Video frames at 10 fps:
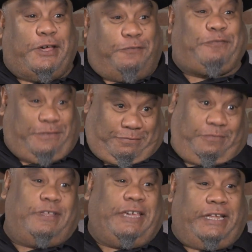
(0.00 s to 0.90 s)
Find a common
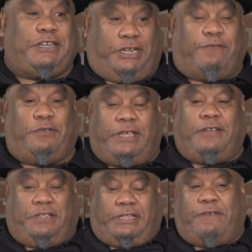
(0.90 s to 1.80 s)
ground. In, right, different,
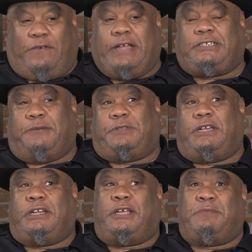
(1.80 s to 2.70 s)
yeah, yeah, they find, right, something
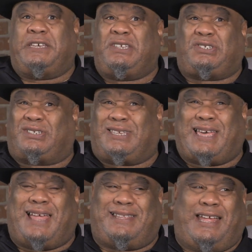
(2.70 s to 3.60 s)
in him. He's just
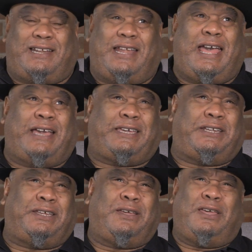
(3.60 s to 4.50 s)
got that knack.
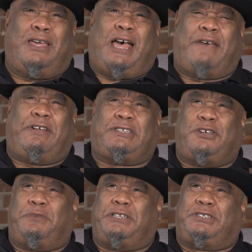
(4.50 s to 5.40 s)
And I've had
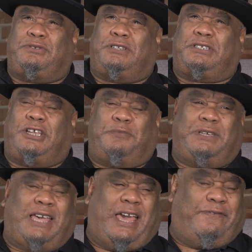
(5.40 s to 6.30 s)
so many students tell
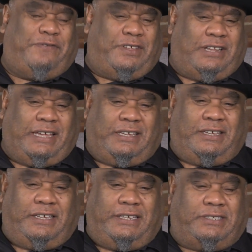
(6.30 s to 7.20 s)
me, I feel like
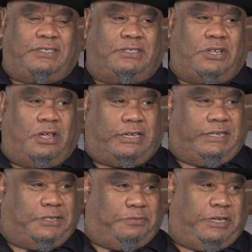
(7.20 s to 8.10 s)
he's
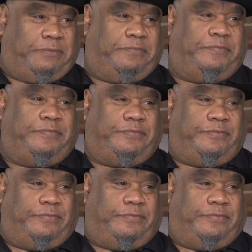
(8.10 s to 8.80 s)
talking to me. Yeah.